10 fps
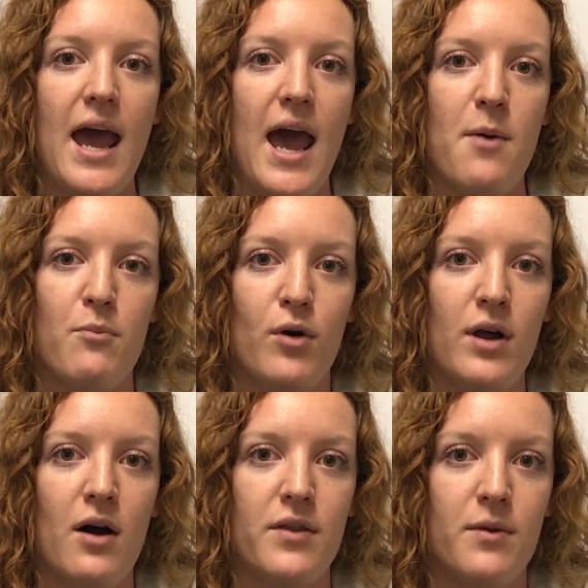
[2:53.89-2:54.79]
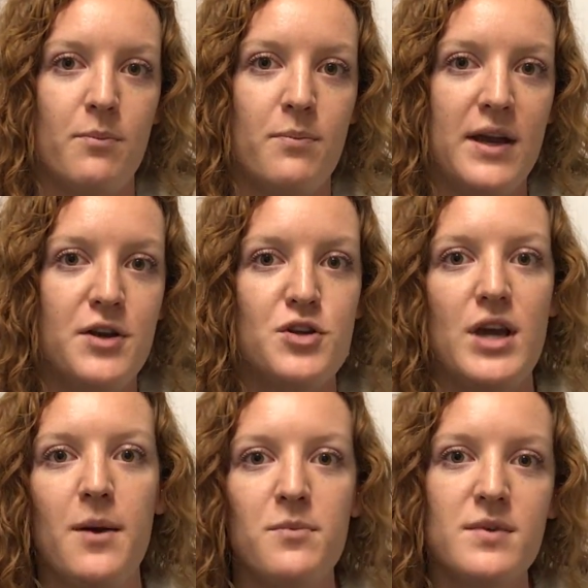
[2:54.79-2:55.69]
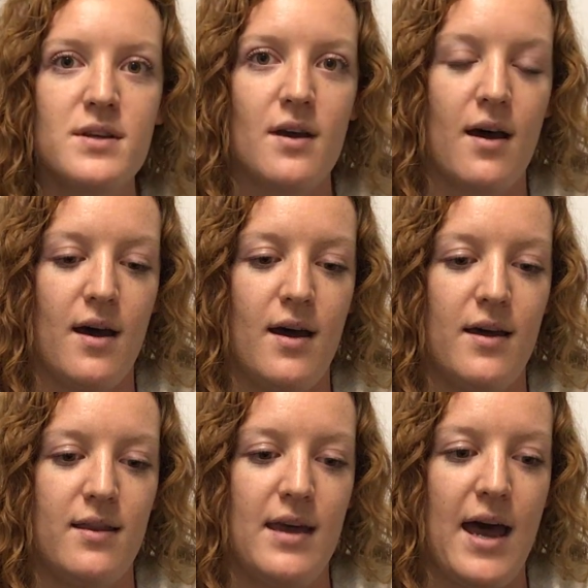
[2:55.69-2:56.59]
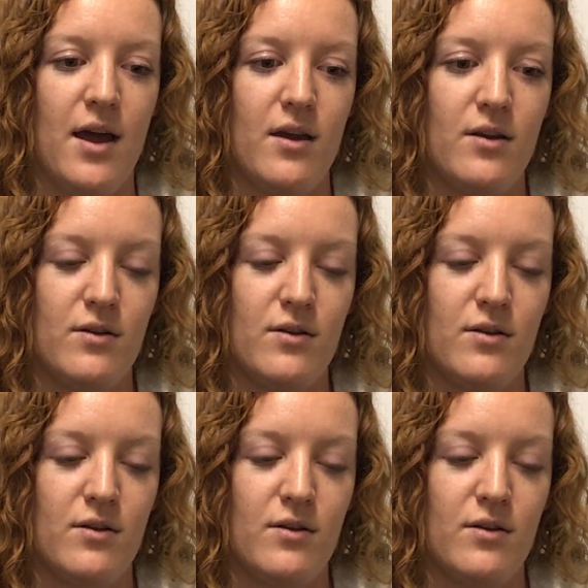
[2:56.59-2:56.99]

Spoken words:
and pull out the big gems that